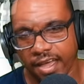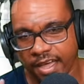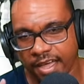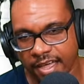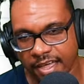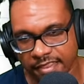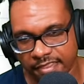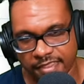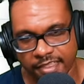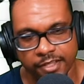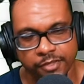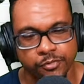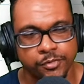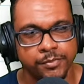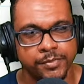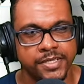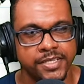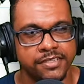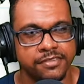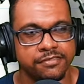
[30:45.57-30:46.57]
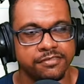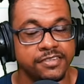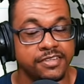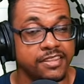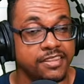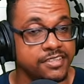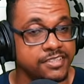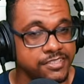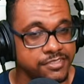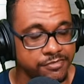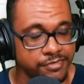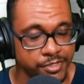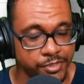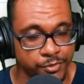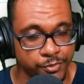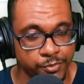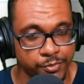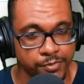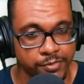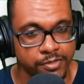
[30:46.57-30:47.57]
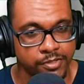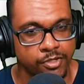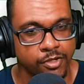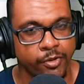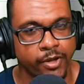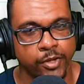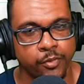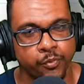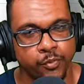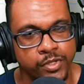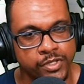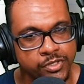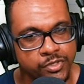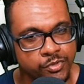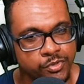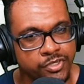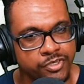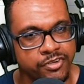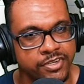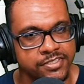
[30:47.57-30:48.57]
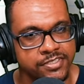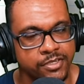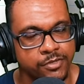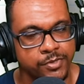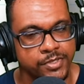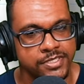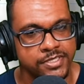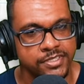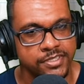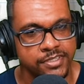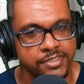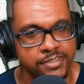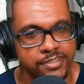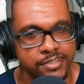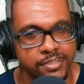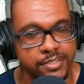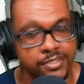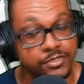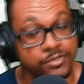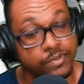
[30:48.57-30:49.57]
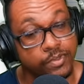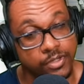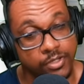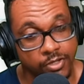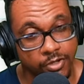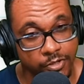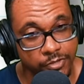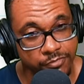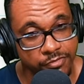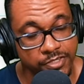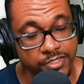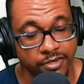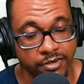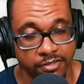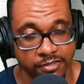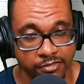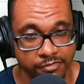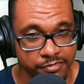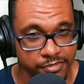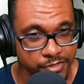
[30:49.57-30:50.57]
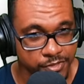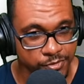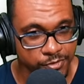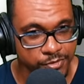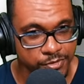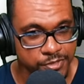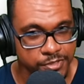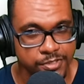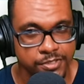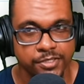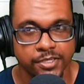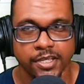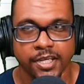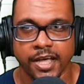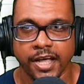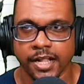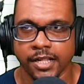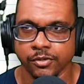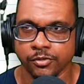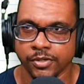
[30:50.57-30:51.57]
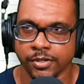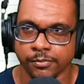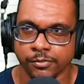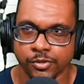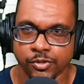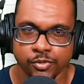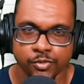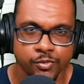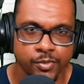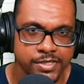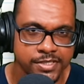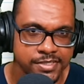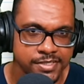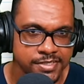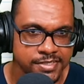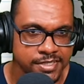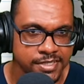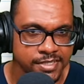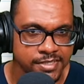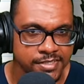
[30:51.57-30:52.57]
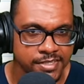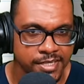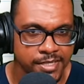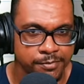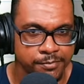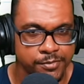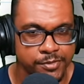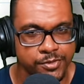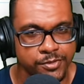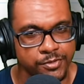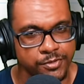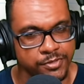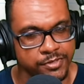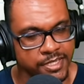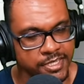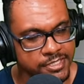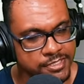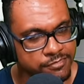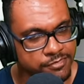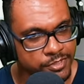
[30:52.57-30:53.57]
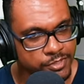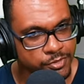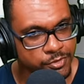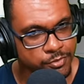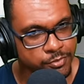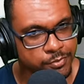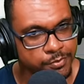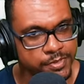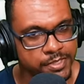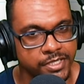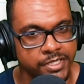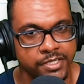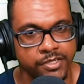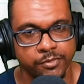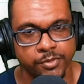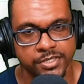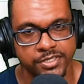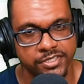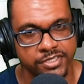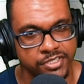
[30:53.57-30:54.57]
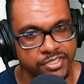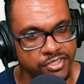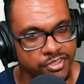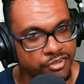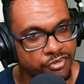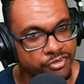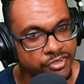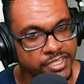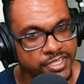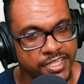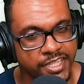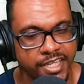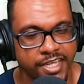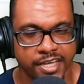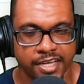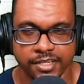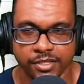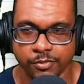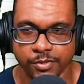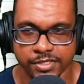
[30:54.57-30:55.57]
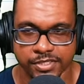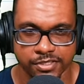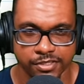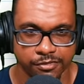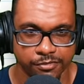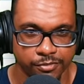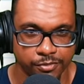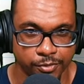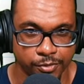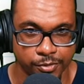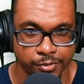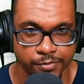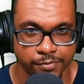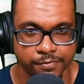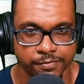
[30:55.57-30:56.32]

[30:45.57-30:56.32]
And that would be it for this video. Now, I would do the rest of questions, so look out for the other videos. I'll do them 2 questions at a time. So next video will be questions 3 and question 4.